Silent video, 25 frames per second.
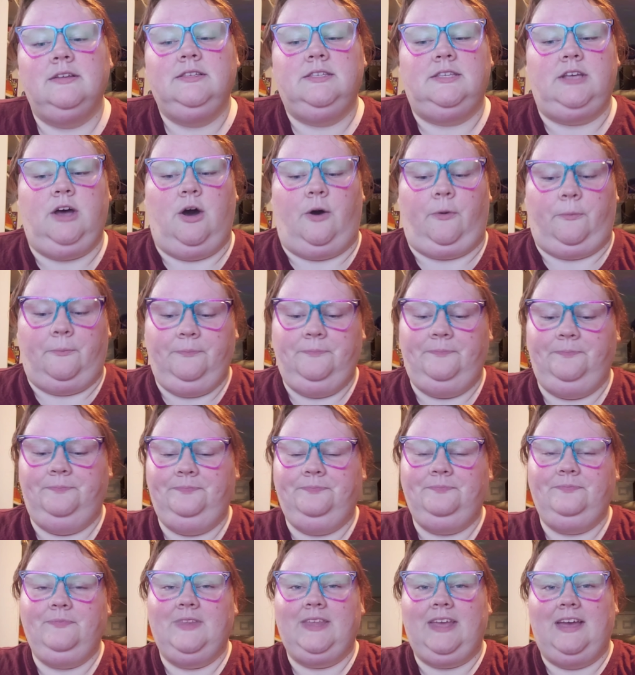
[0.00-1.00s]
So
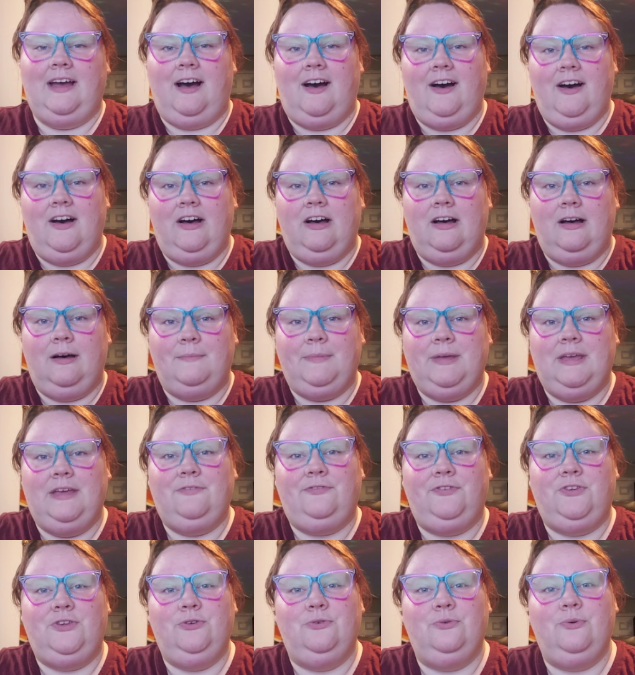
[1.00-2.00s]

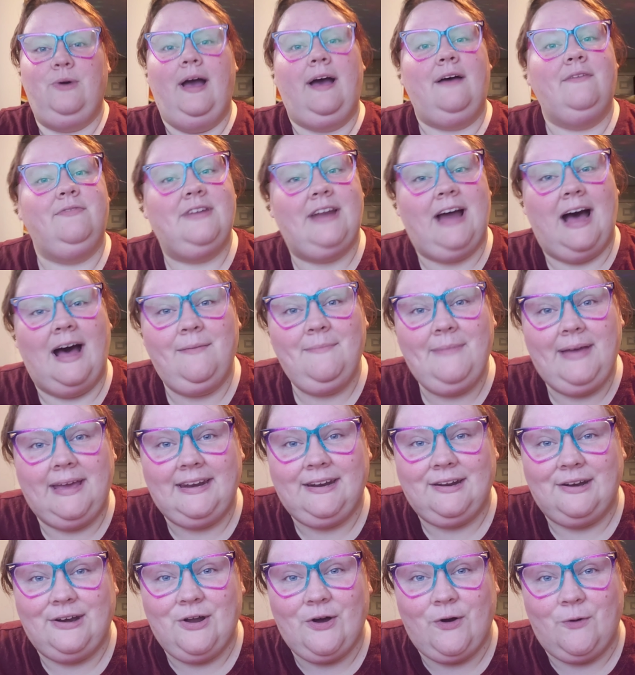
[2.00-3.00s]
if you have not
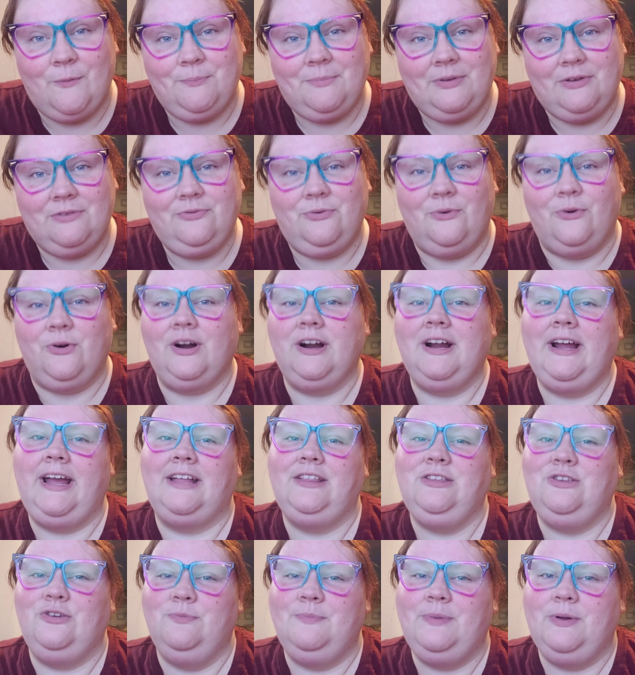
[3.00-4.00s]
made a gnome before
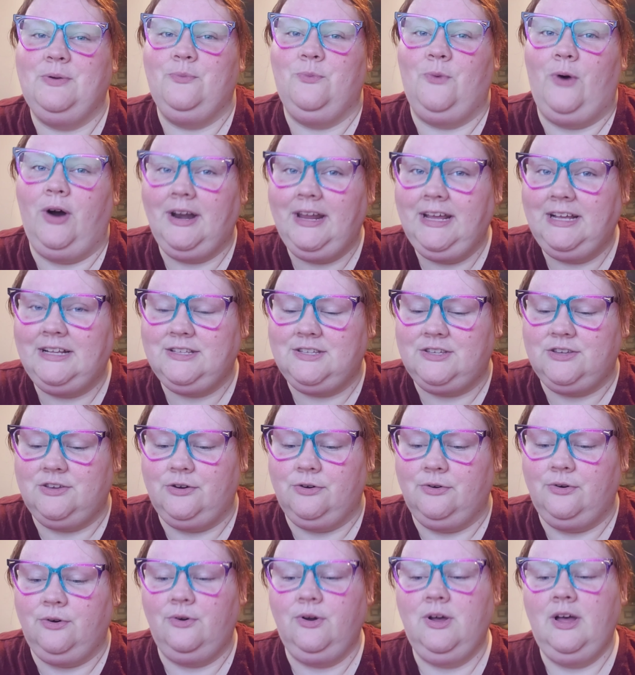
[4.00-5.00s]
and you've been wanting
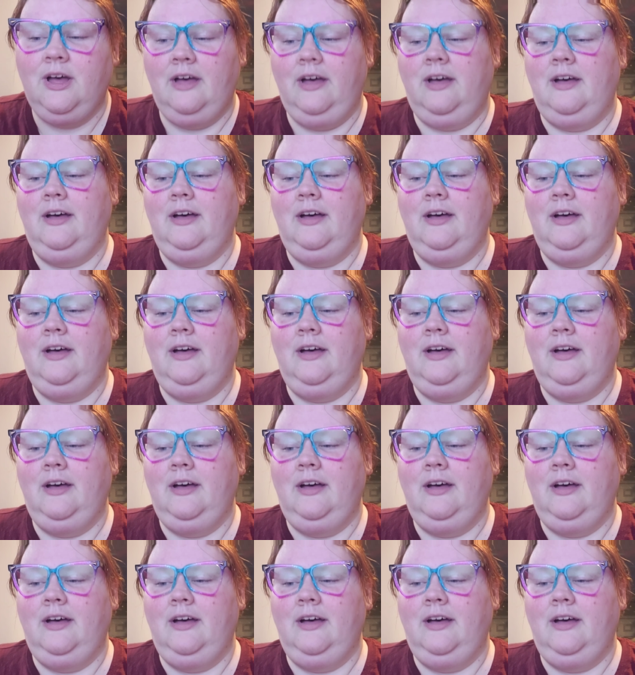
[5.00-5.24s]
to,